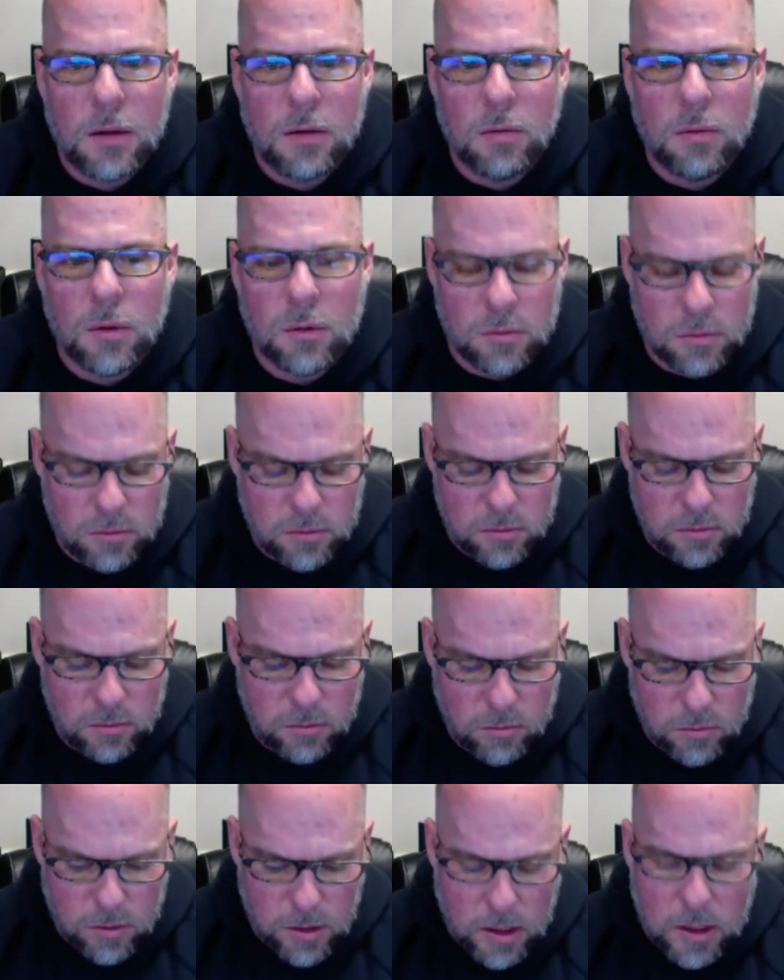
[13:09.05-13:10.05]
Well,
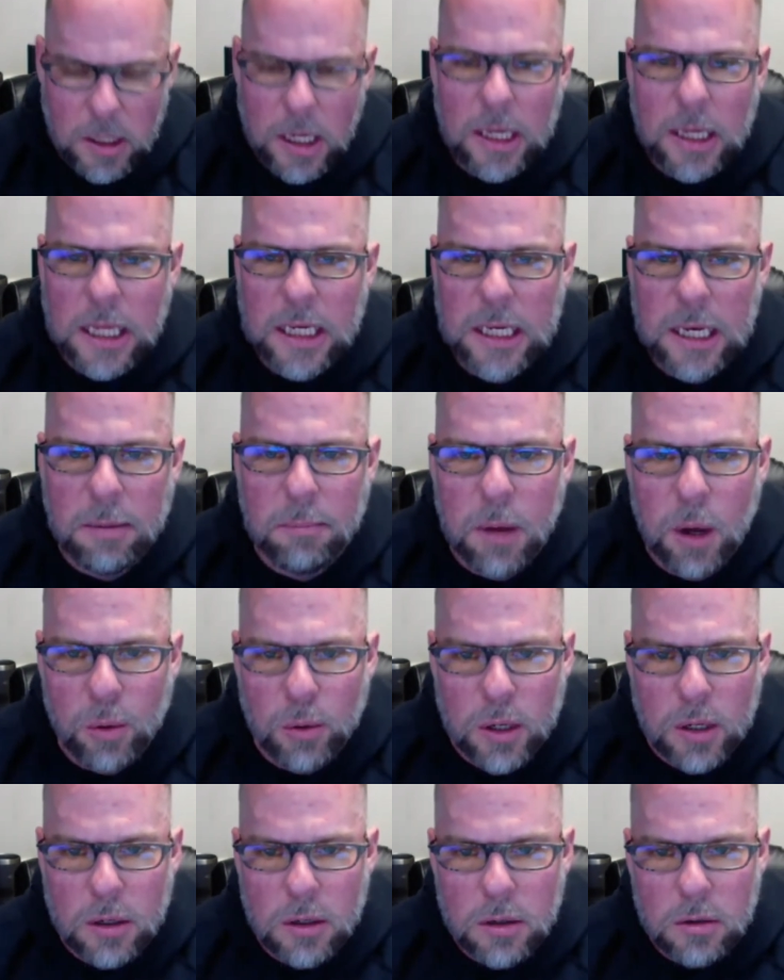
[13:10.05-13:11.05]
yeah, they
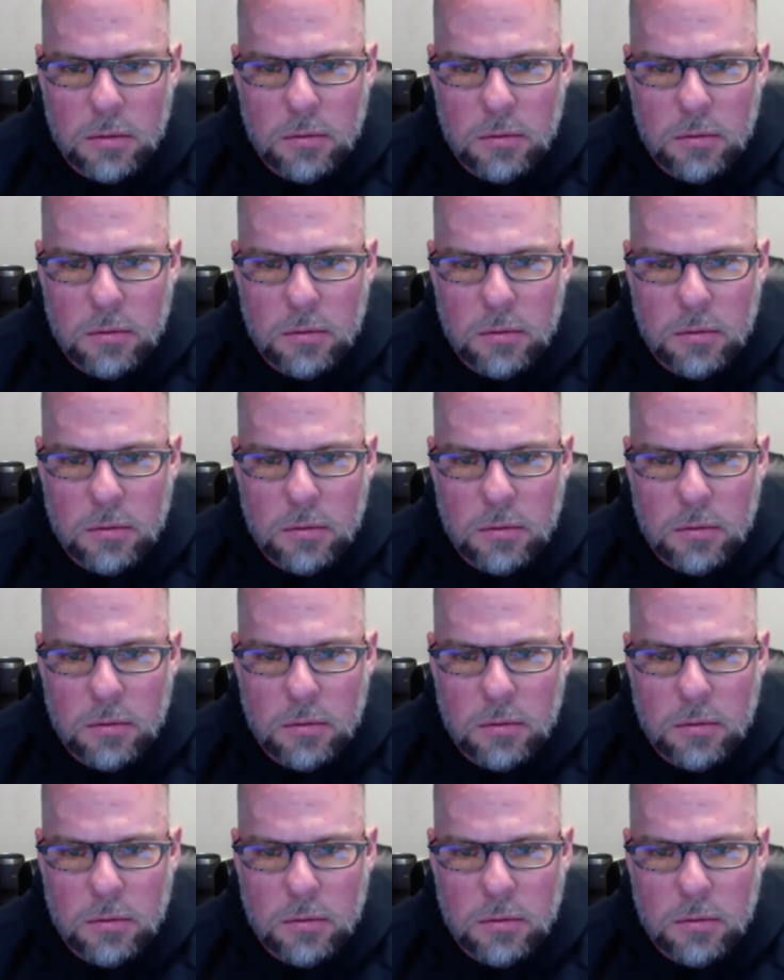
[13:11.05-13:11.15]
demoed it.